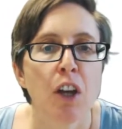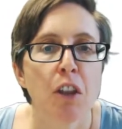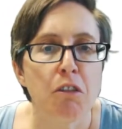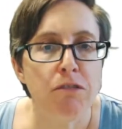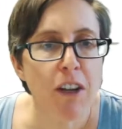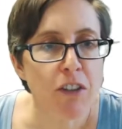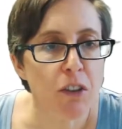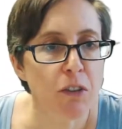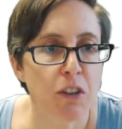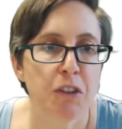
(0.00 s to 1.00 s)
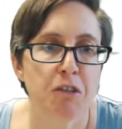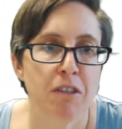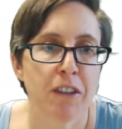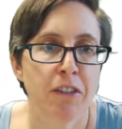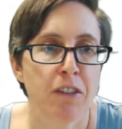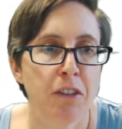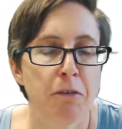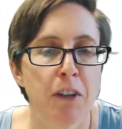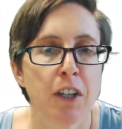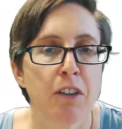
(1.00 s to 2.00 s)
Threshold contrast is
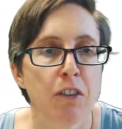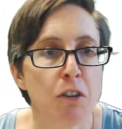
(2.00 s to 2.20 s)
defined as the